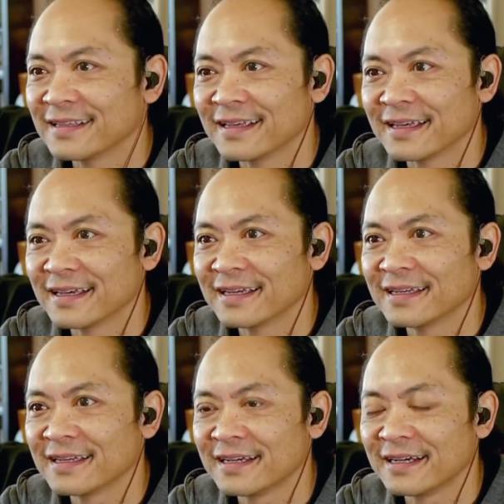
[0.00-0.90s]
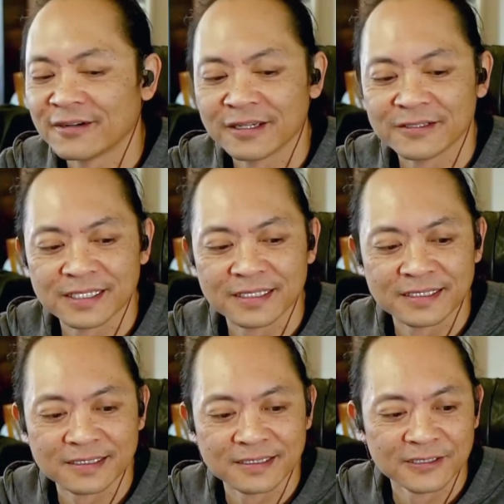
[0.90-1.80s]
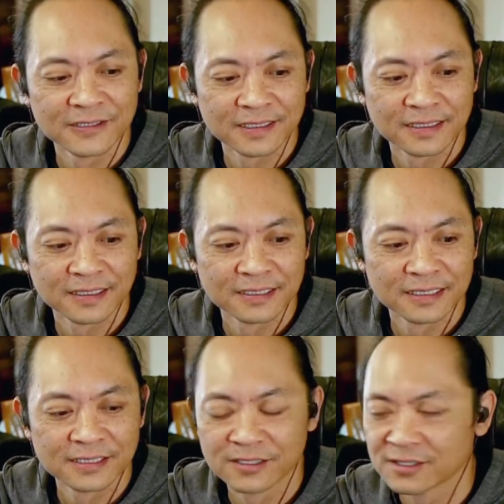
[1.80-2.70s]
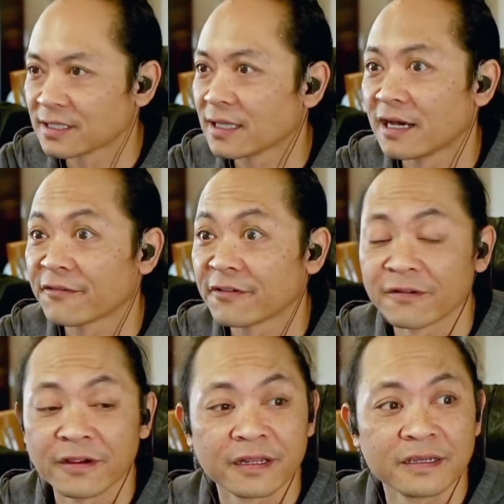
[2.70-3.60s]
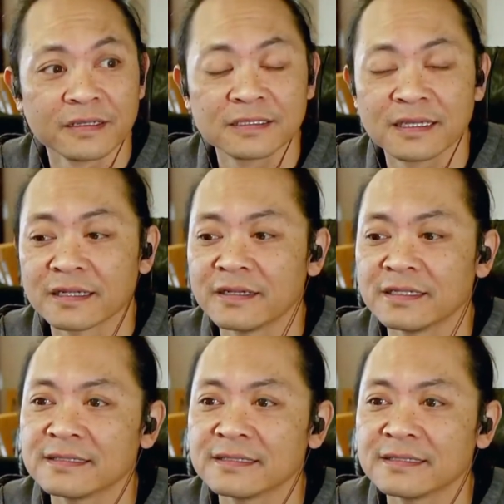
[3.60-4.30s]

Yeah. I want to go see the snow, since there's a lot of it right now. It's kind of crazy.